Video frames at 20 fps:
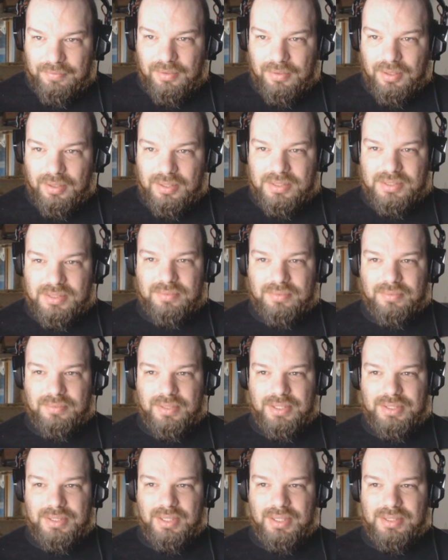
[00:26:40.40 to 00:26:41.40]
Flux
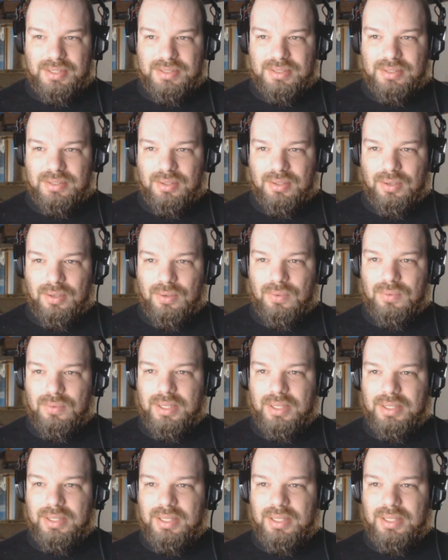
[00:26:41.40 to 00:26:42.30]
Redux. Ooh,